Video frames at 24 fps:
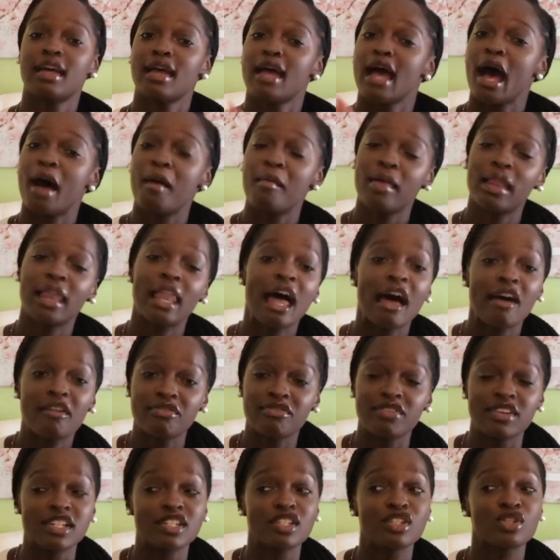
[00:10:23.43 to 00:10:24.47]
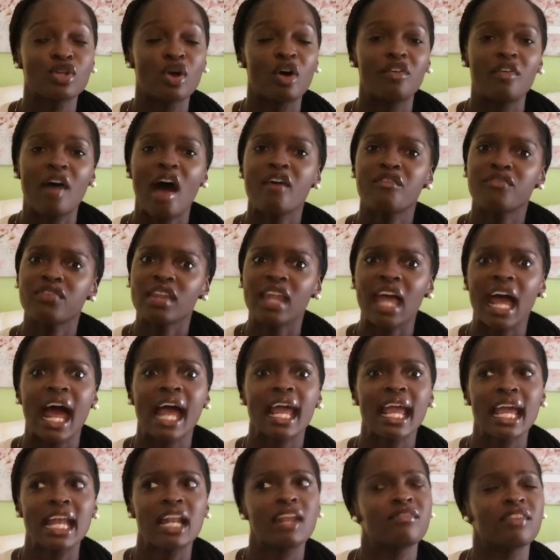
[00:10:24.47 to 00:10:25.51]
I'm a laugher. So if I feel like I
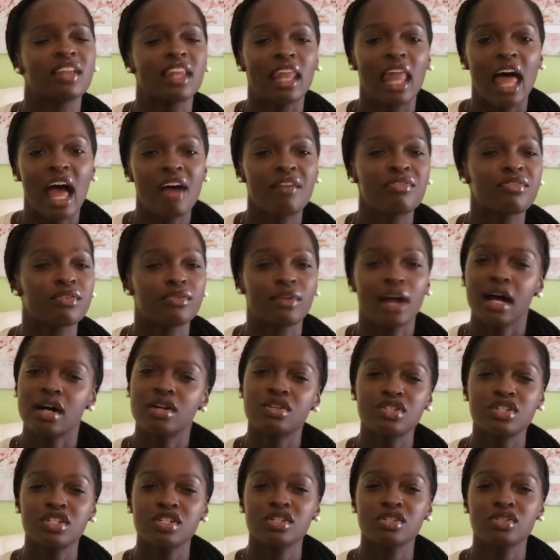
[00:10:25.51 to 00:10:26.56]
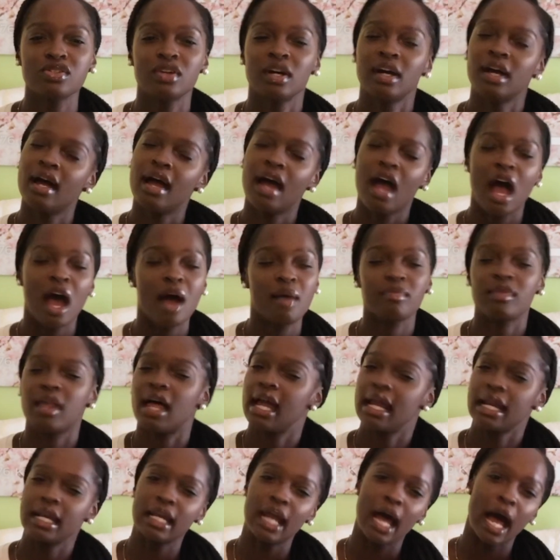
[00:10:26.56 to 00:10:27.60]
can't even laugh around you, I'm
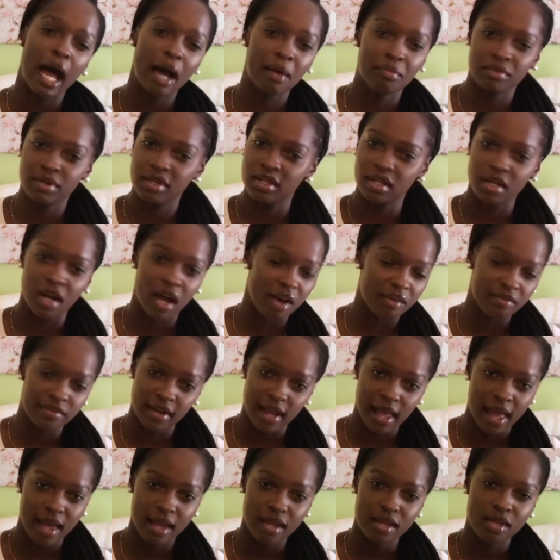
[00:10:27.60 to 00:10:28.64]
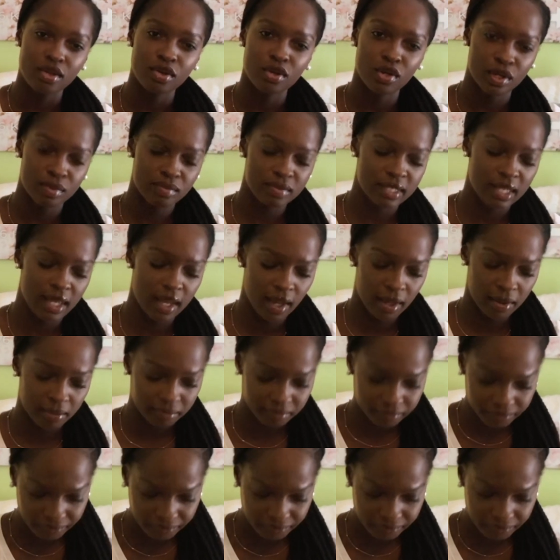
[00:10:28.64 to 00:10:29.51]
like, nah, I'm good off of that. You know what I'm saying?